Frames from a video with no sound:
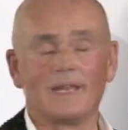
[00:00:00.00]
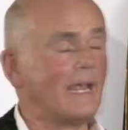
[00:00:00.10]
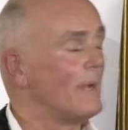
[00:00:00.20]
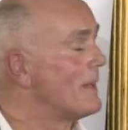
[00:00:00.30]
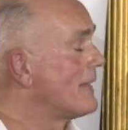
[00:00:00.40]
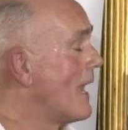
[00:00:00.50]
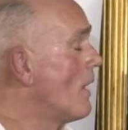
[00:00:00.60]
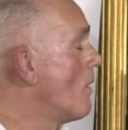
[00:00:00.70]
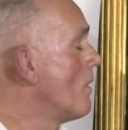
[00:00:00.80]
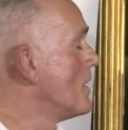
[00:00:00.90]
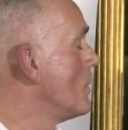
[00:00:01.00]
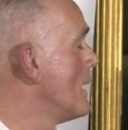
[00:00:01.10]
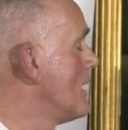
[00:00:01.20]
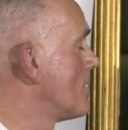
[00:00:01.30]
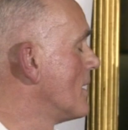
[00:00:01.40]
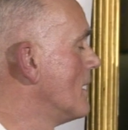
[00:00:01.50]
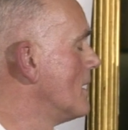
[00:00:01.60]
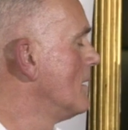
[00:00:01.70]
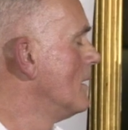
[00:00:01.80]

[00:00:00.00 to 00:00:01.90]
with Caron, you either